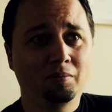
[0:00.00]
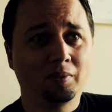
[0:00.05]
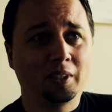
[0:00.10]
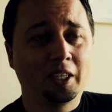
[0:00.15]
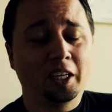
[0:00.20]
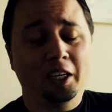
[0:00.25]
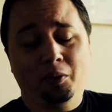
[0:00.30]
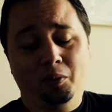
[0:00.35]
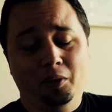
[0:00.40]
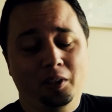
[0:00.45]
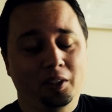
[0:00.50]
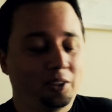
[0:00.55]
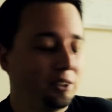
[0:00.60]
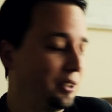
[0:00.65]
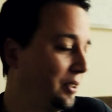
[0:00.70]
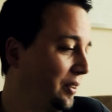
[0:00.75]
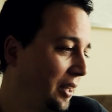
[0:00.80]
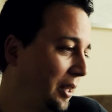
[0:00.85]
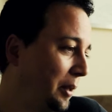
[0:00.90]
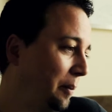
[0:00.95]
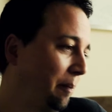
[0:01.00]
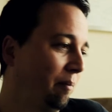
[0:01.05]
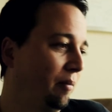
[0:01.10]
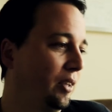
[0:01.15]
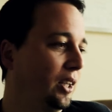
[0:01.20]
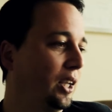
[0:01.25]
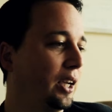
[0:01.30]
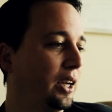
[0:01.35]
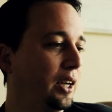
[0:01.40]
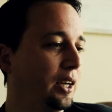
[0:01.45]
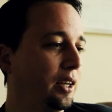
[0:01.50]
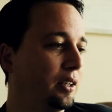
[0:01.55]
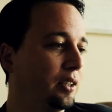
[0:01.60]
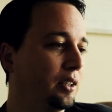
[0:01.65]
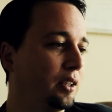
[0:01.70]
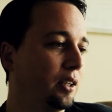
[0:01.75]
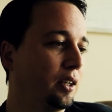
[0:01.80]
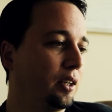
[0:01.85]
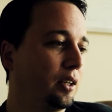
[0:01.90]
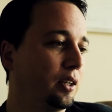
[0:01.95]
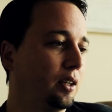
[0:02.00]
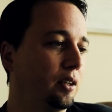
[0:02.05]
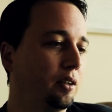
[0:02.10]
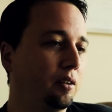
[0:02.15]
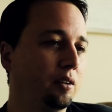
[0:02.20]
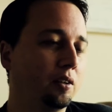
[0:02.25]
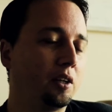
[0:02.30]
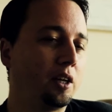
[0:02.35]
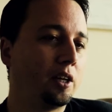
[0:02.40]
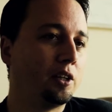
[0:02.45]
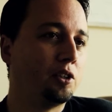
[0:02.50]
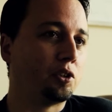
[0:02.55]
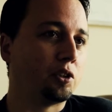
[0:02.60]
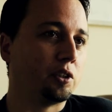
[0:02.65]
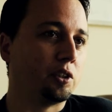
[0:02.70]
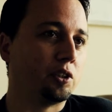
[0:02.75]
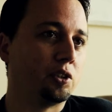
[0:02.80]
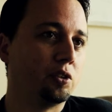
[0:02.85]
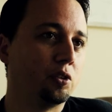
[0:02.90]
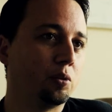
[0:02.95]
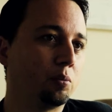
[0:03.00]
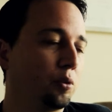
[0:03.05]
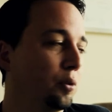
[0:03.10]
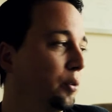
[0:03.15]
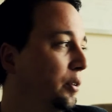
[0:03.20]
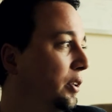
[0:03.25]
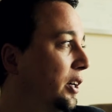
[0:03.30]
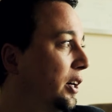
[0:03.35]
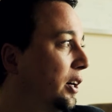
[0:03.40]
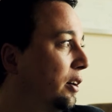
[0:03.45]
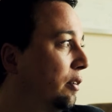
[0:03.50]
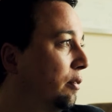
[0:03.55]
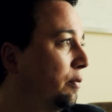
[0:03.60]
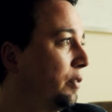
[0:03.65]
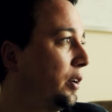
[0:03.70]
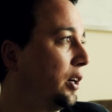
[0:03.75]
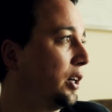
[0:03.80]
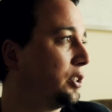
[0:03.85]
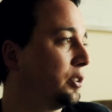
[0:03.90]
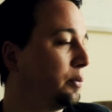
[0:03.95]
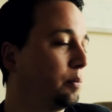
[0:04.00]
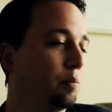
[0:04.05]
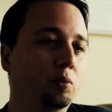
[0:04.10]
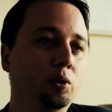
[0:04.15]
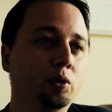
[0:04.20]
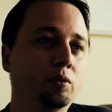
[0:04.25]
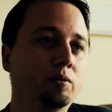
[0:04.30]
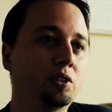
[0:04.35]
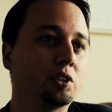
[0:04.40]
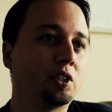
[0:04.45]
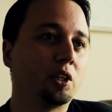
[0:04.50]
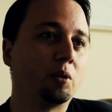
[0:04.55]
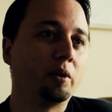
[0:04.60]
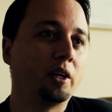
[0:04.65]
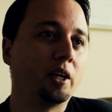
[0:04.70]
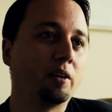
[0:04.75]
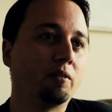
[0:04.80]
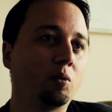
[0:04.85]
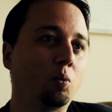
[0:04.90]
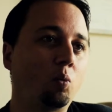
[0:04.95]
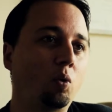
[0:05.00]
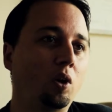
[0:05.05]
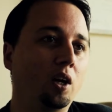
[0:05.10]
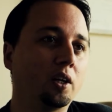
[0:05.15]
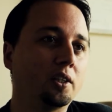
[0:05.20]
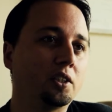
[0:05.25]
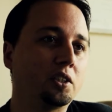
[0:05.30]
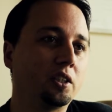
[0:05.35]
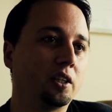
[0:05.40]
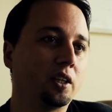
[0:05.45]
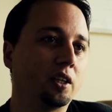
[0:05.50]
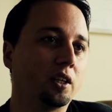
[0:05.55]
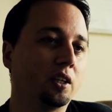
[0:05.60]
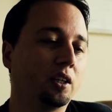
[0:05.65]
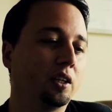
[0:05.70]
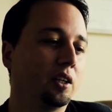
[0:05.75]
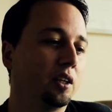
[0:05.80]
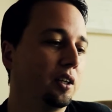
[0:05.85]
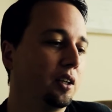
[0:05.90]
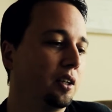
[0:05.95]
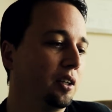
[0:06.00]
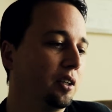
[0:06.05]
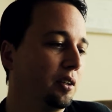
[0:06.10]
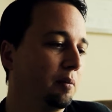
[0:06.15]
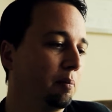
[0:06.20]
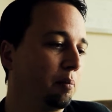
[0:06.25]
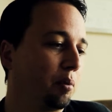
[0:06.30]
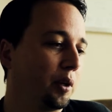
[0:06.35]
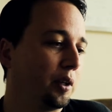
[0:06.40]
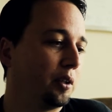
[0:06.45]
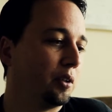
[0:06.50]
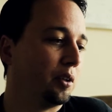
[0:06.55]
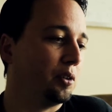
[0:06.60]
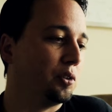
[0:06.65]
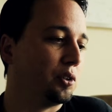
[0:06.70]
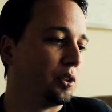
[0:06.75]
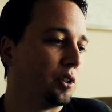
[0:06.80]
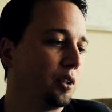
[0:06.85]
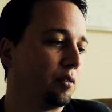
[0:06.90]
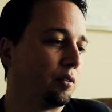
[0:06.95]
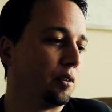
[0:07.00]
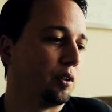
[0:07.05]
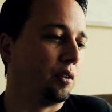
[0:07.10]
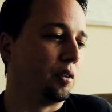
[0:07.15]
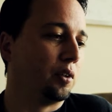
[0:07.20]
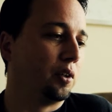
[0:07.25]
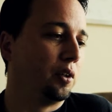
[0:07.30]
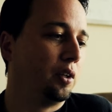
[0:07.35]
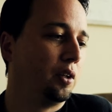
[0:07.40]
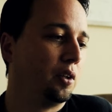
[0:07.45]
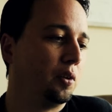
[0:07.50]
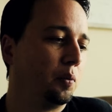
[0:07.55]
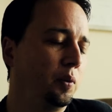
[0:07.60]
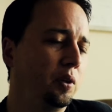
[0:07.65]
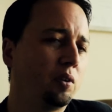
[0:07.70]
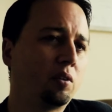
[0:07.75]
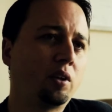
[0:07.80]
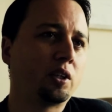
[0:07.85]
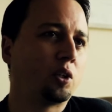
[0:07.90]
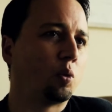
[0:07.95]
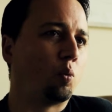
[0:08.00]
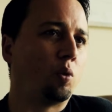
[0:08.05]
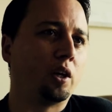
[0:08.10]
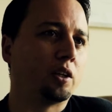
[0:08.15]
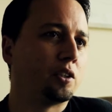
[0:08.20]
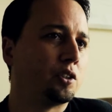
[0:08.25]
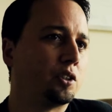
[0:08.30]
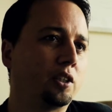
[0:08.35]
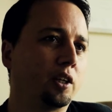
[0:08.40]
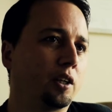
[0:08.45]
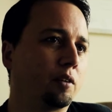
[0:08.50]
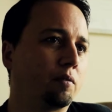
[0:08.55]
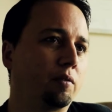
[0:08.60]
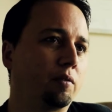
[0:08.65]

Anyways. And I usually snoop through there and find some movies that we haven't watched yet, bring those over. We don't like to watch chick